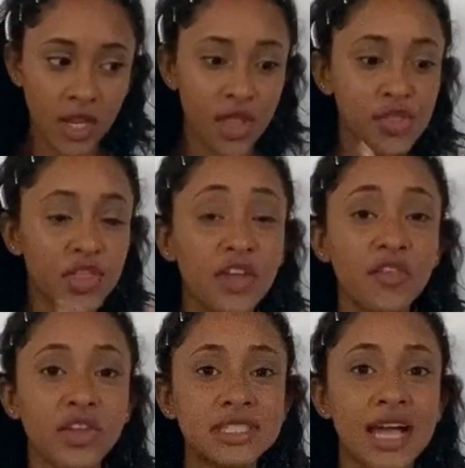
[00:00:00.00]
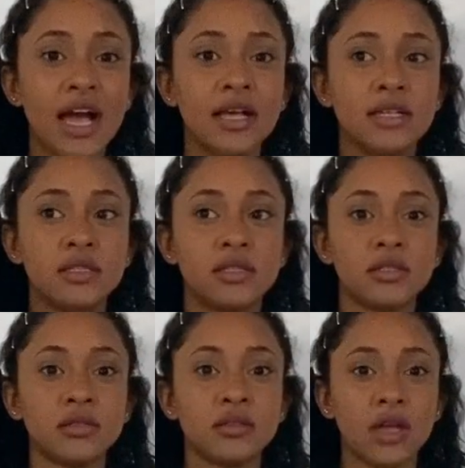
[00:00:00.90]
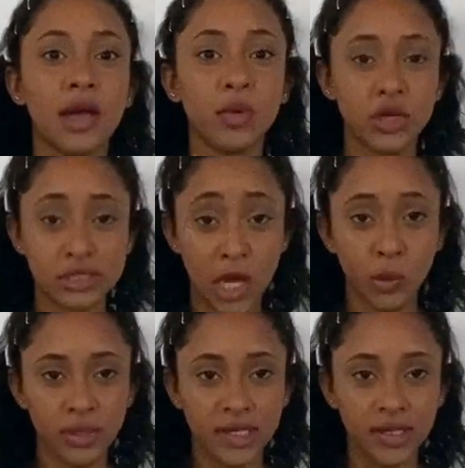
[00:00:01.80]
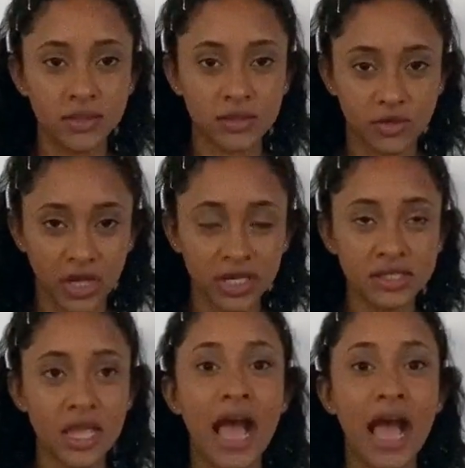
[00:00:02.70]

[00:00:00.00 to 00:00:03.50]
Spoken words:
think of it as, I'm going to downplay it, right?